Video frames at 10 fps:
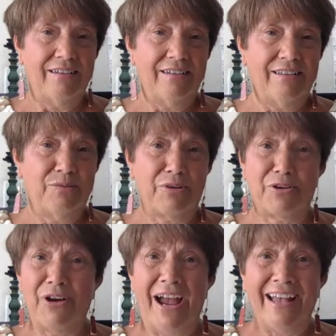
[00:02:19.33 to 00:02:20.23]
that we're
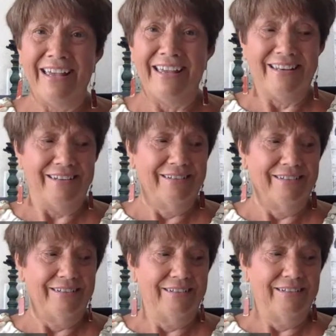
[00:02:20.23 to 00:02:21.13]
cracking,
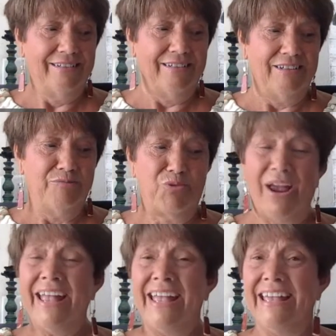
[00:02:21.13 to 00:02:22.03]

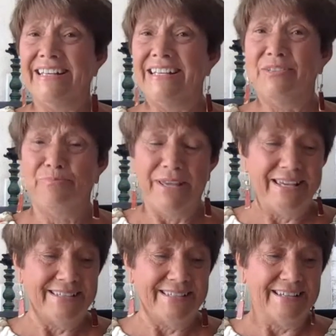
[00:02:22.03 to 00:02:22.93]
breaking into
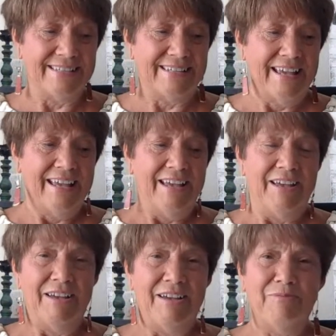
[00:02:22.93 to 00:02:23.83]
pieces,
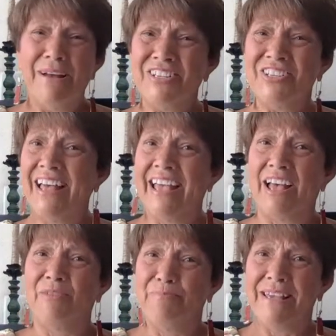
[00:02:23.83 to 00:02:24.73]
much like
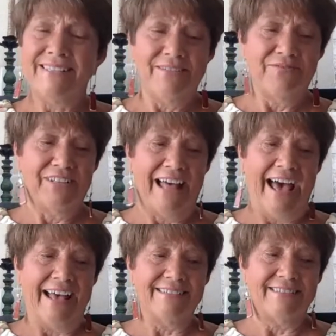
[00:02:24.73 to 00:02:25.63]
a piece of
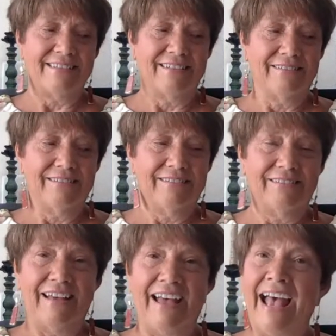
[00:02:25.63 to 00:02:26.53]
glass
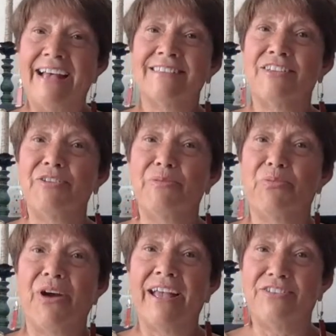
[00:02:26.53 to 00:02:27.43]
I asked you to
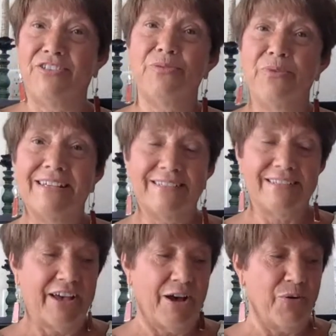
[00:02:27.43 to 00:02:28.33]
break 2 weeks
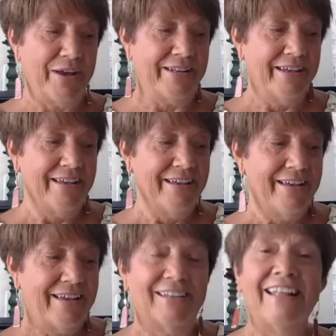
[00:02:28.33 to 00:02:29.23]
ago and
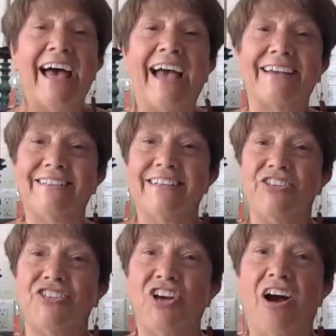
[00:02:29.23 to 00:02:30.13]
collect in a
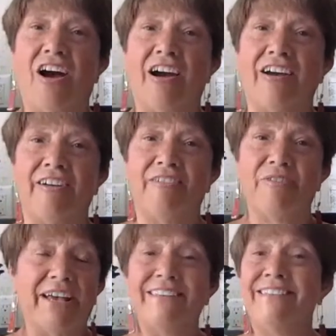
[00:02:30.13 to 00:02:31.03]
jar of
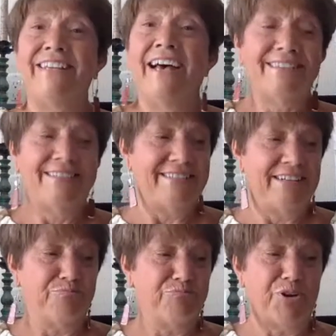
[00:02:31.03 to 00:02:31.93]
dust
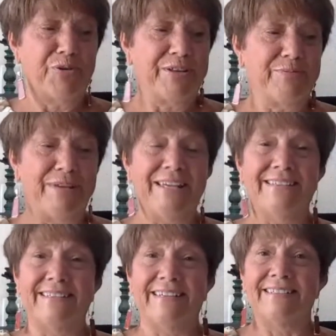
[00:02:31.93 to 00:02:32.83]
and broken
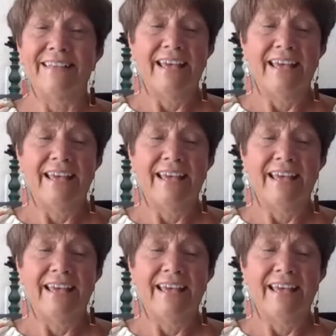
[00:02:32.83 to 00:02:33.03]
pieces.